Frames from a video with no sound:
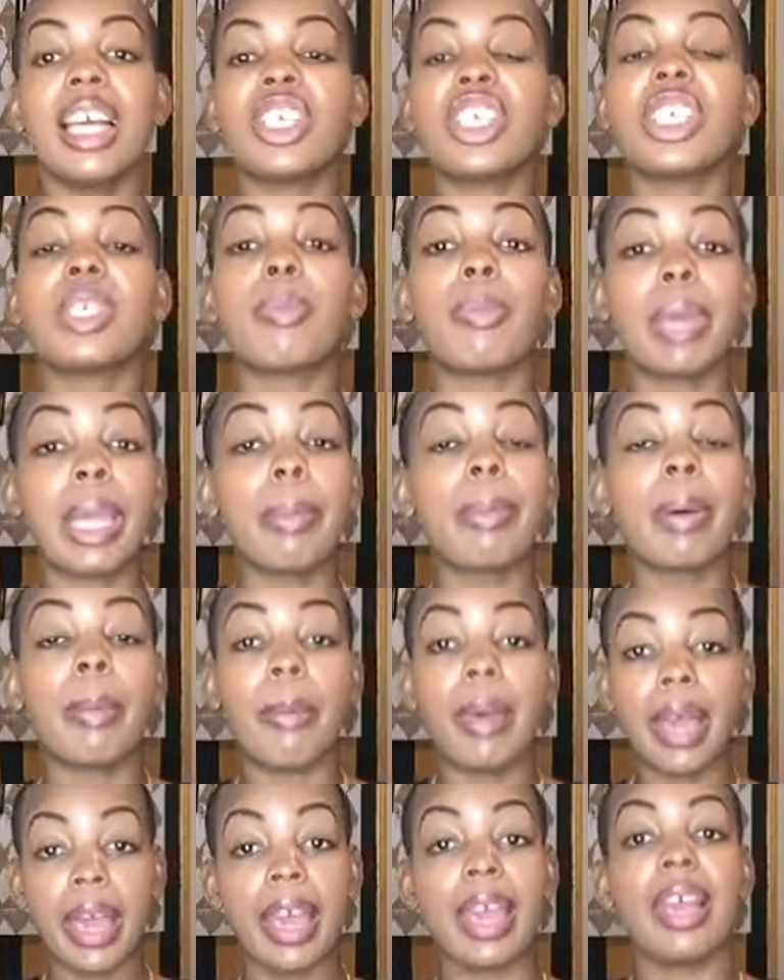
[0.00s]
Just be
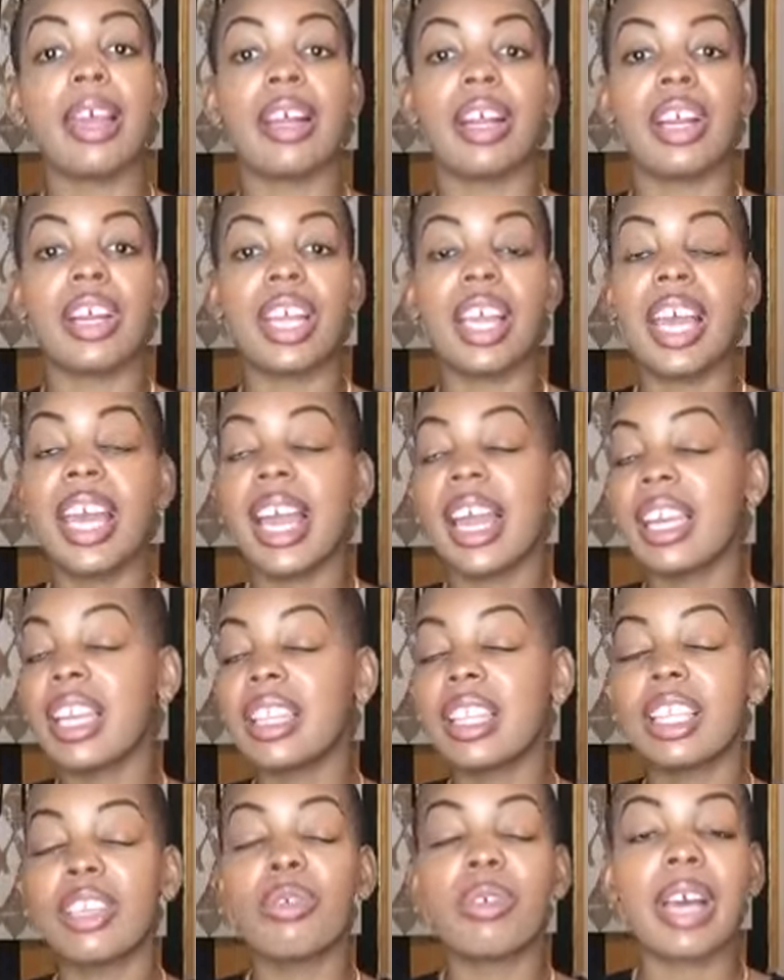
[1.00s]
prepared.
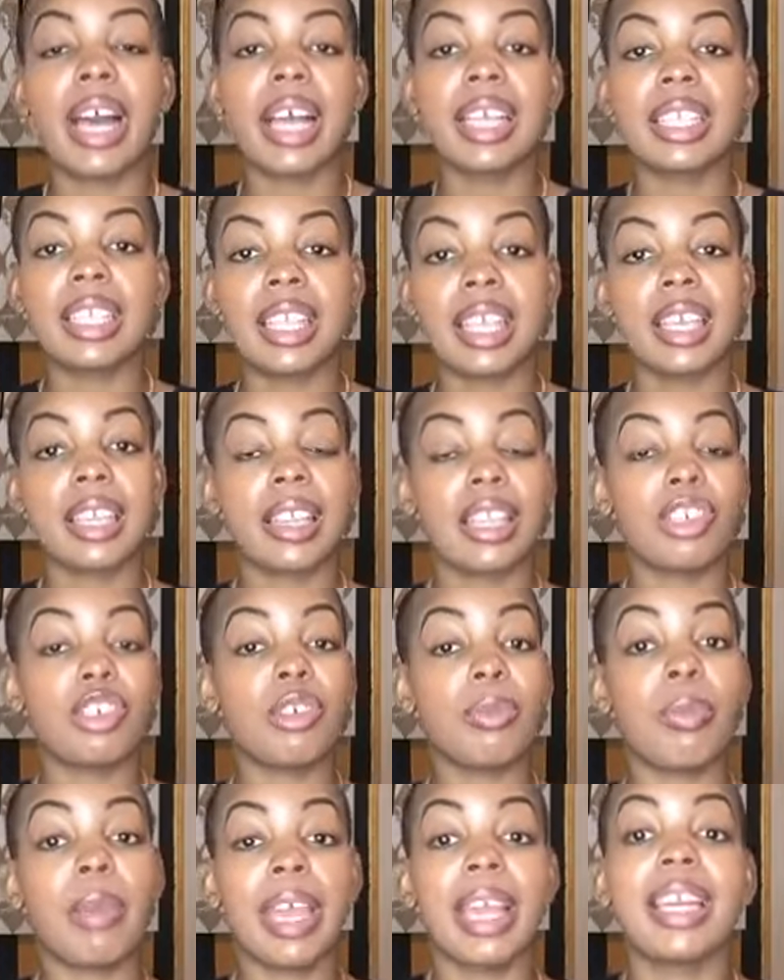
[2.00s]
Anything you guys think that
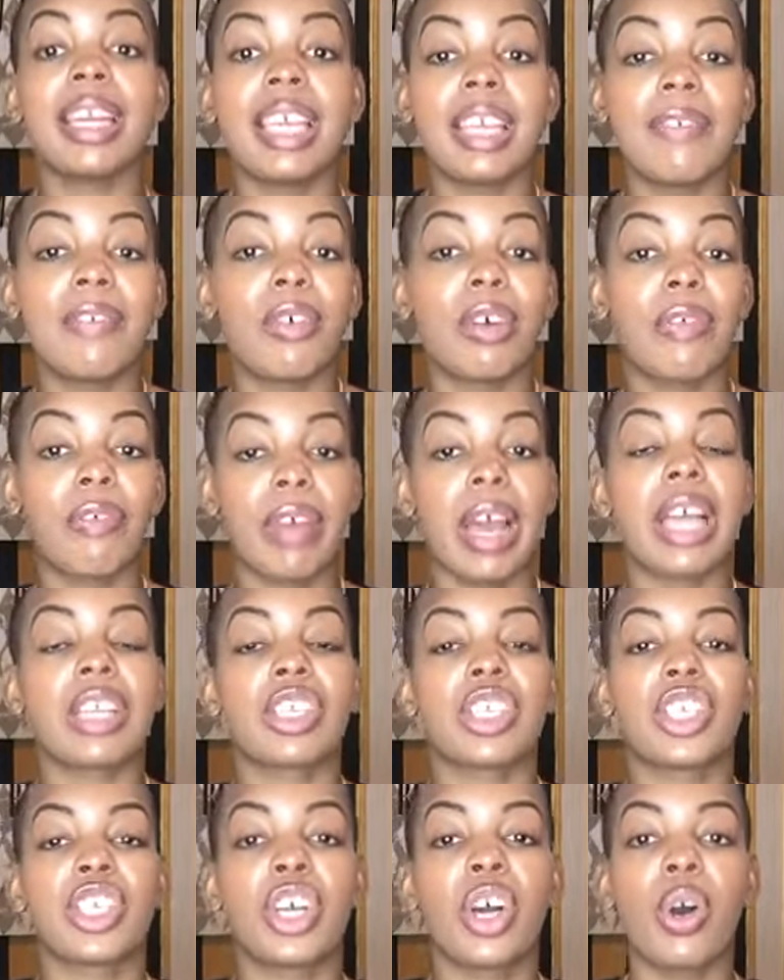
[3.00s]
you may need for a
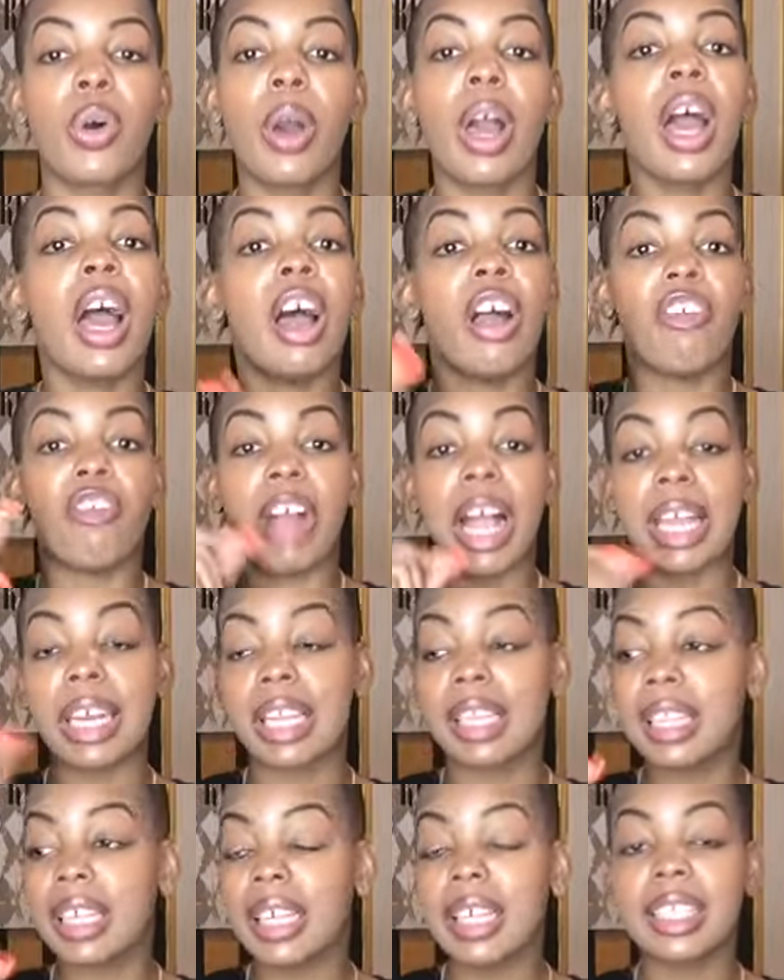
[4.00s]
fashion show, write
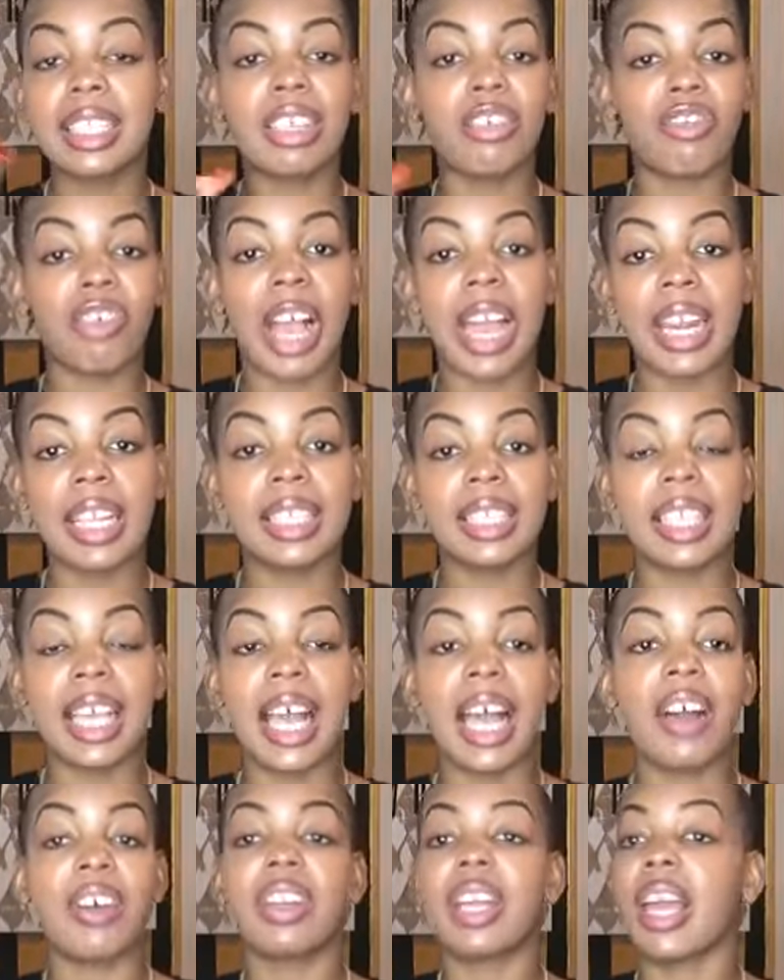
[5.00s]
a list, write it
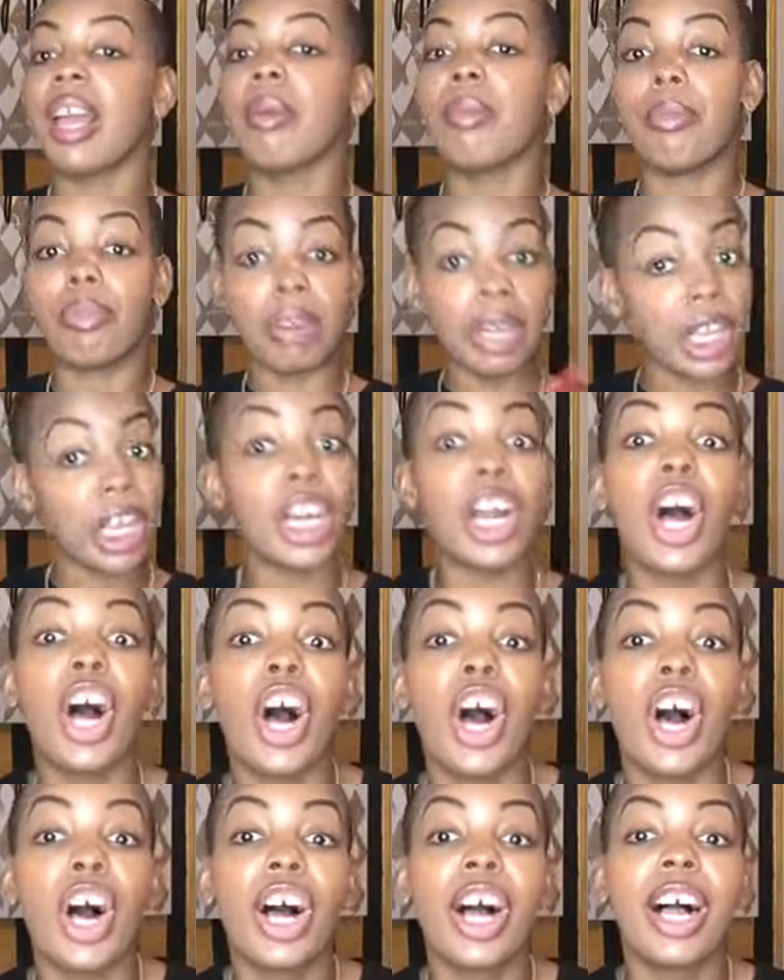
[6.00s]
down, and bring it
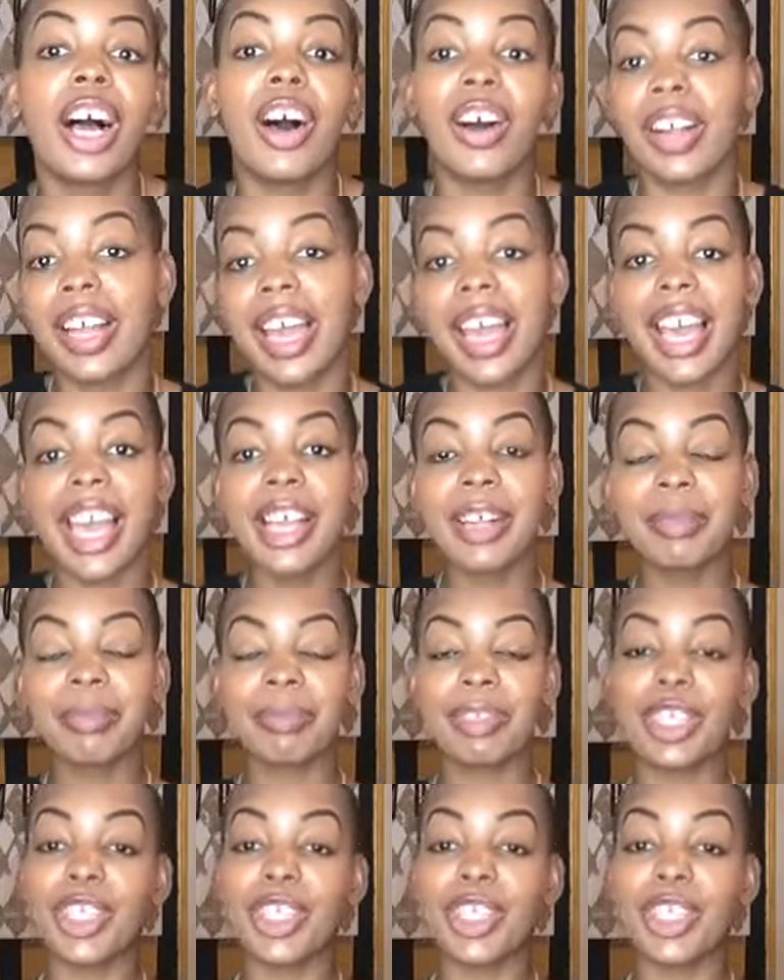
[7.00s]
all, okay?